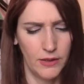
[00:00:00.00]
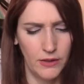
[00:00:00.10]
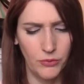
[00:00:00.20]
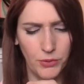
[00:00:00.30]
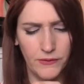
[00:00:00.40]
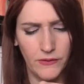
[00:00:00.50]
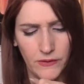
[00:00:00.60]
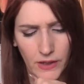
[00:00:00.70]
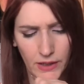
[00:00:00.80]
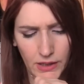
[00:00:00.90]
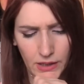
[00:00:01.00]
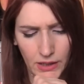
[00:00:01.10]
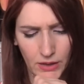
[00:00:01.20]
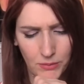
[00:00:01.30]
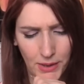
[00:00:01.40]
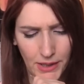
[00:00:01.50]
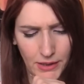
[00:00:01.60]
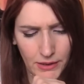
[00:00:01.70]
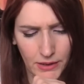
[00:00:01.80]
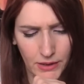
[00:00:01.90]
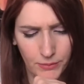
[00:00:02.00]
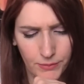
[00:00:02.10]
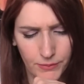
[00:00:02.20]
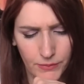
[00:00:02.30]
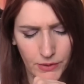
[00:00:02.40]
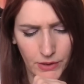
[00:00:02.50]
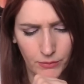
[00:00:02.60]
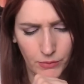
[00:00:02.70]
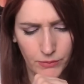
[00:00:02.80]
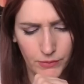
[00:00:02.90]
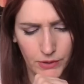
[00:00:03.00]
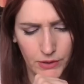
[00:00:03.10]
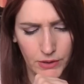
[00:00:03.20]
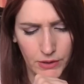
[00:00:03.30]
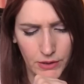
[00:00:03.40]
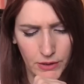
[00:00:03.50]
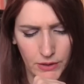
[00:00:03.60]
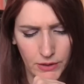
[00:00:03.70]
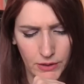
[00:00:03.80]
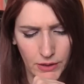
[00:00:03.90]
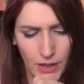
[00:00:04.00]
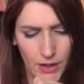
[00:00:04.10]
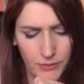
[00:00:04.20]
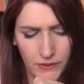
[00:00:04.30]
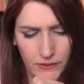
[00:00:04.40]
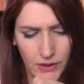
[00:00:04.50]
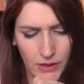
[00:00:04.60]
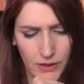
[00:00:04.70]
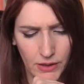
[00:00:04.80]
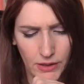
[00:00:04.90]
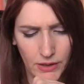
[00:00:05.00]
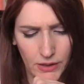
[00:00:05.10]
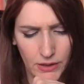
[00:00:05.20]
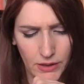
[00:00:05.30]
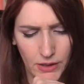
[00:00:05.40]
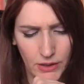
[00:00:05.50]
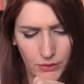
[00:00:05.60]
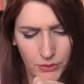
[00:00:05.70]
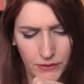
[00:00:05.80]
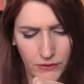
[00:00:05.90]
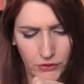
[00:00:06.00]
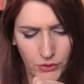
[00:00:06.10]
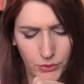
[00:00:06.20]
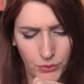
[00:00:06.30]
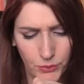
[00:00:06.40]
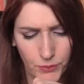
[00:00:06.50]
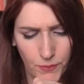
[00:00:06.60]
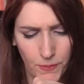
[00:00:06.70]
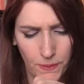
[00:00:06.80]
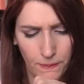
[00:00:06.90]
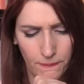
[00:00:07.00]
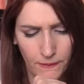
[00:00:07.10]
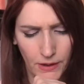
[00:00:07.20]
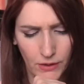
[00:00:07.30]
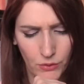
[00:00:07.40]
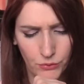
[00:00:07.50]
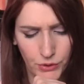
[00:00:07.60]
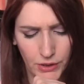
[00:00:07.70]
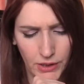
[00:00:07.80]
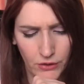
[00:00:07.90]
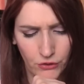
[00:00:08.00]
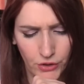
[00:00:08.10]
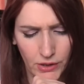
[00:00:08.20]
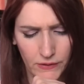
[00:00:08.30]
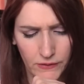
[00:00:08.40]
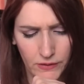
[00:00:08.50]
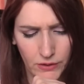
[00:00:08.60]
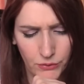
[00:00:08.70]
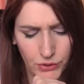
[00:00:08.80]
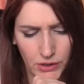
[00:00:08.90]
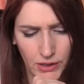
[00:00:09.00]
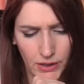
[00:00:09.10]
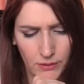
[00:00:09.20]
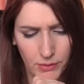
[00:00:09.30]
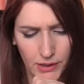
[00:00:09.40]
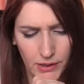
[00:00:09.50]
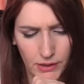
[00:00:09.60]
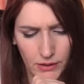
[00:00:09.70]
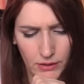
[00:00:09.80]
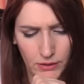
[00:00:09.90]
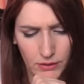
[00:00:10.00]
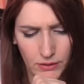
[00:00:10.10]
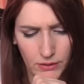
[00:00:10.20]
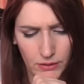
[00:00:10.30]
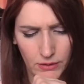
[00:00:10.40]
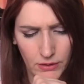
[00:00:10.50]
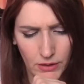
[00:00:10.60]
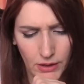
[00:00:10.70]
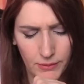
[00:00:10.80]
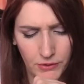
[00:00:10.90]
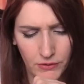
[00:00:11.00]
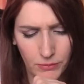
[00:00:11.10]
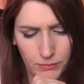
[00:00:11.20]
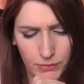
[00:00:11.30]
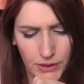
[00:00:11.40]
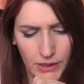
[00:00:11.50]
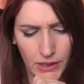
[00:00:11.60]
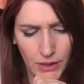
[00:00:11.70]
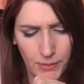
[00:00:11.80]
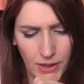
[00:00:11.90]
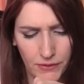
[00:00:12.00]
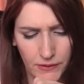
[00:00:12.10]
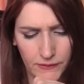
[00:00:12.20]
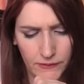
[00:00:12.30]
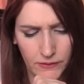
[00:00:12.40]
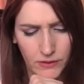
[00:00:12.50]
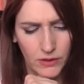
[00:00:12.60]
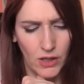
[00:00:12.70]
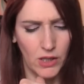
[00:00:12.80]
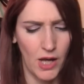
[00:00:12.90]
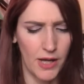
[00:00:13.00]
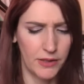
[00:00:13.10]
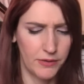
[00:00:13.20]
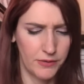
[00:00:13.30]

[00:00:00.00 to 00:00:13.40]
This person's like, "I can't get out of bed. Like, I'm, I'm, yeah, I'm just, uh, I don't know what to do. Like, I don't feel like getting dressed. I don't feel like getting out of bed." I've just been thinking about this a lot.